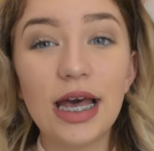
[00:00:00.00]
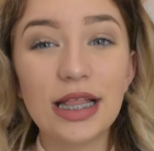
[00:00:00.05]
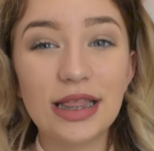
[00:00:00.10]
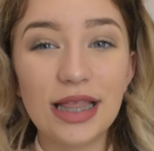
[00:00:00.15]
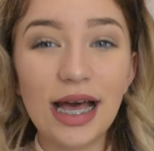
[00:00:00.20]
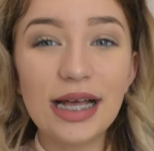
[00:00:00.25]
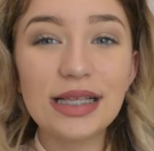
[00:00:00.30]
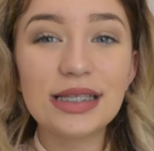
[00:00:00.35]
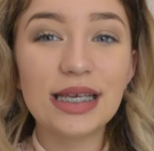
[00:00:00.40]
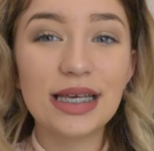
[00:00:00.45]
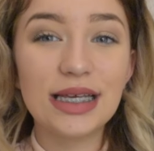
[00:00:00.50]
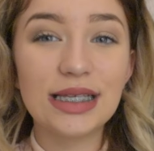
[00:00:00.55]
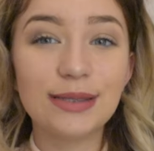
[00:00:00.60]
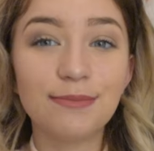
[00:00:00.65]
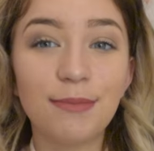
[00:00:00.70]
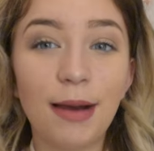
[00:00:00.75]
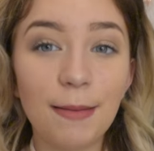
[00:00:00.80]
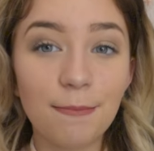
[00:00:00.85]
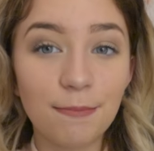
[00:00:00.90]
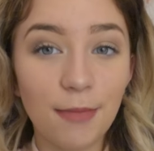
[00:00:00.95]
That is
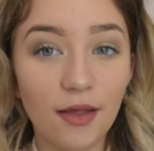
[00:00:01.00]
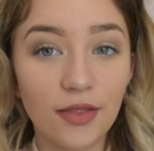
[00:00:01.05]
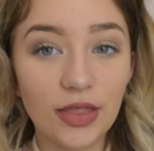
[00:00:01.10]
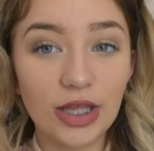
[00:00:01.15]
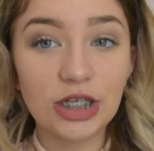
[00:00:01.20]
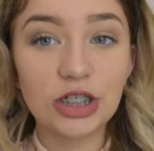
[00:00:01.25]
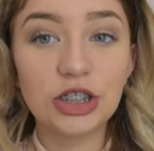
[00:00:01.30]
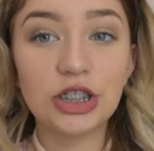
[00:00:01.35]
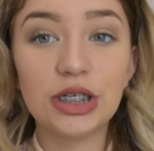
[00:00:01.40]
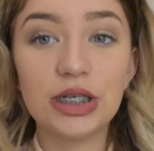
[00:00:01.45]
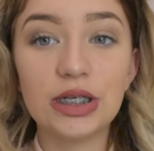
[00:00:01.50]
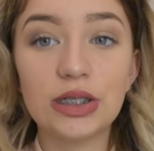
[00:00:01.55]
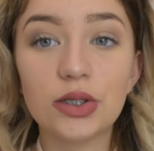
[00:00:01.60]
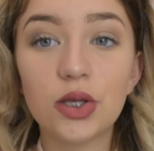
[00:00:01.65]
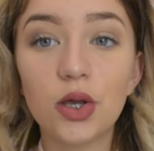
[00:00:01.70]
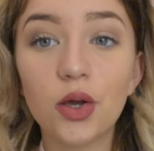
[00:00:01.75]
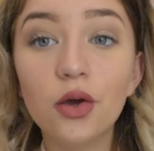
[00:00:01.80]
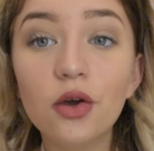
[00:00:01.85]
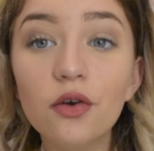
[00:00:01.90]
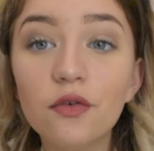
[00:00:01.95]
my mother. She is
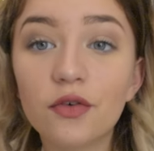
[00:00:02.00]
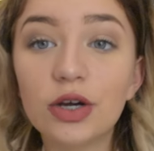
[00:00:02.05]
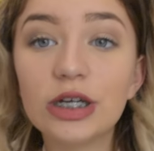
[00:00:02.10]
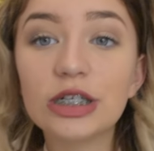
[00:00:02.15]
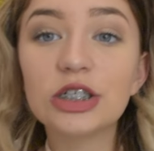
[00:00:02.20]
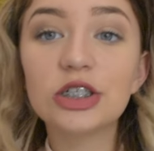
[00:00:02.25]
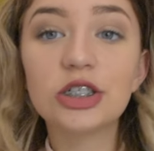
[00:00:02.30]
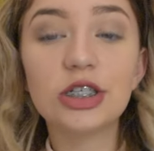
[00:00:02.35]
hoovering.